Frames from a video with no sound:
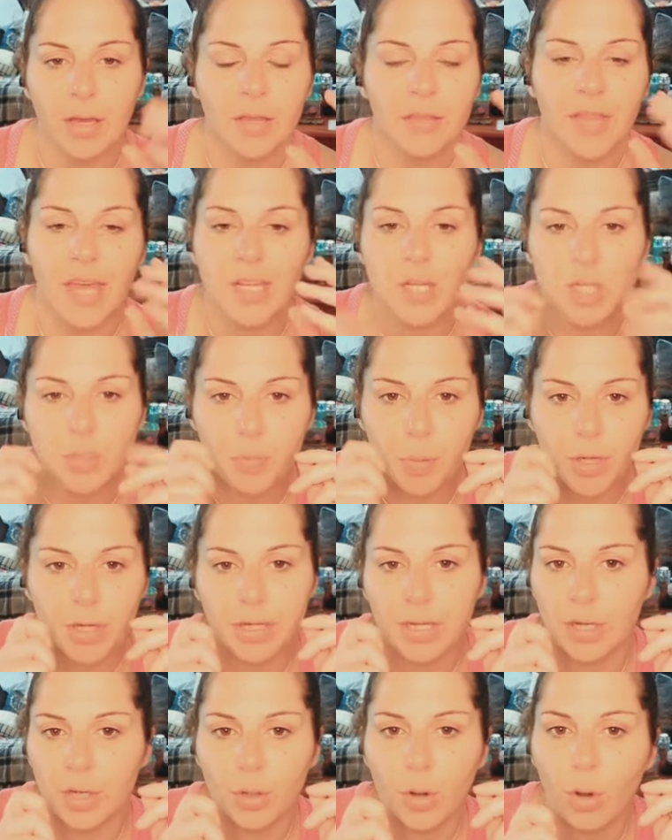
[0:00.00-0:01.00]
They just put it
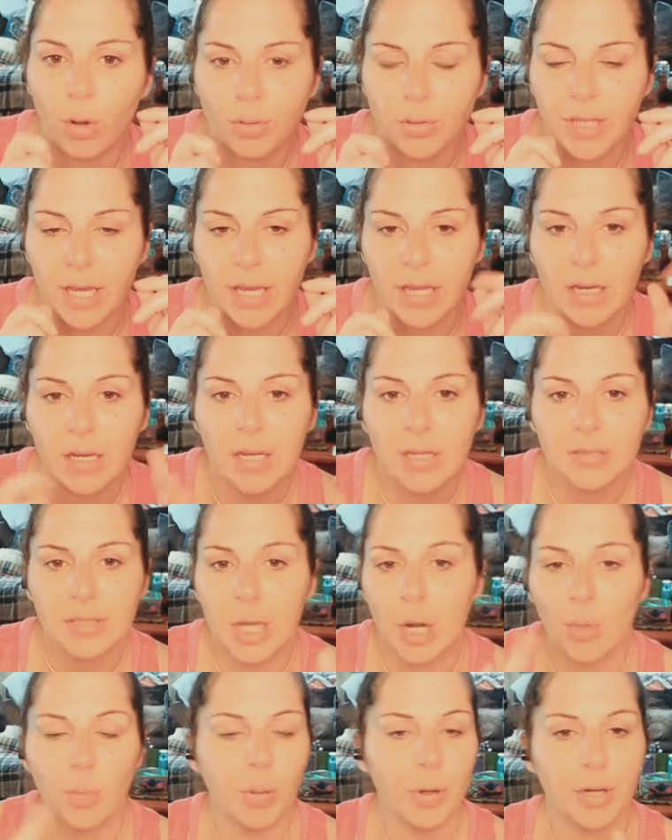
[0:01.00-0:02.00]
in and hold it. They
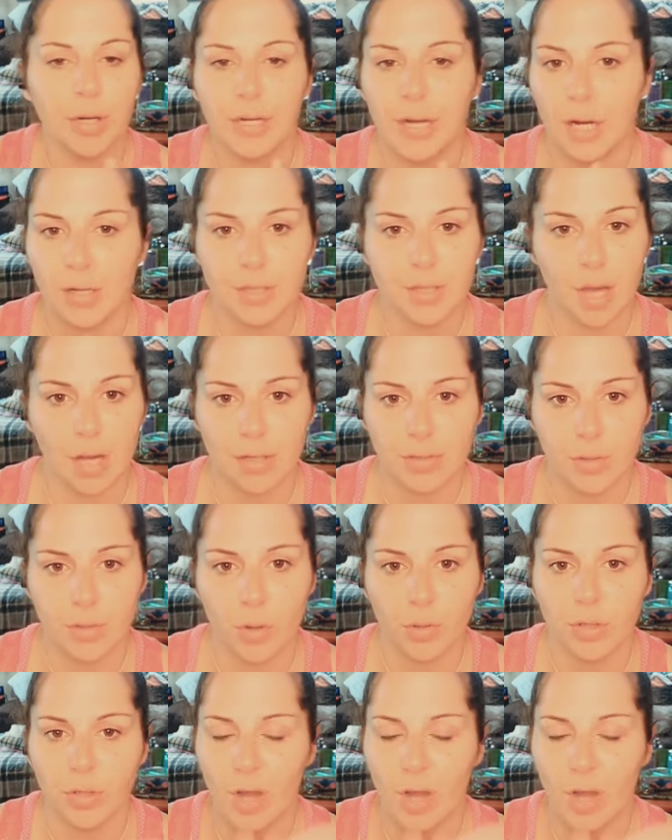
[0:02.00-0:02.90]
don't put it in our suck zone.